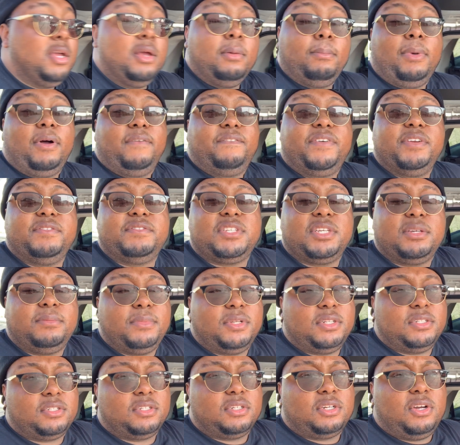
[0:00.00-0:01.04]
About 15
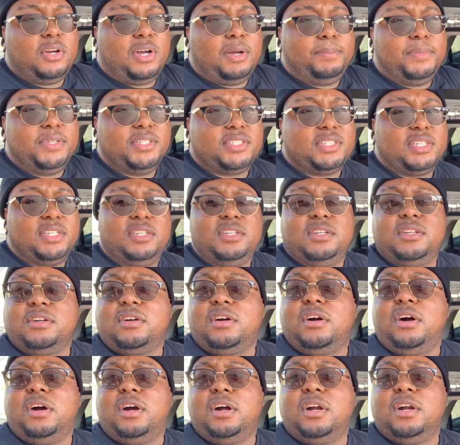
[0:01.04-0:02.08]
minutes ago, I've been sitting in the
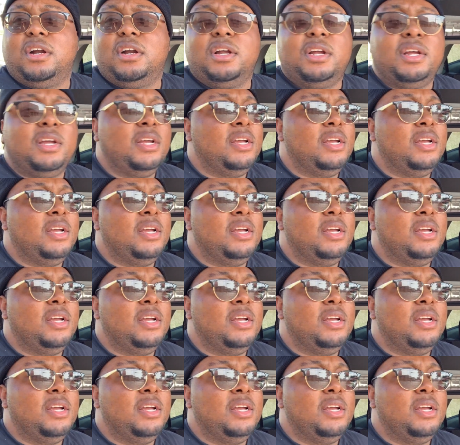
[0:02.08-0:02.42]
car.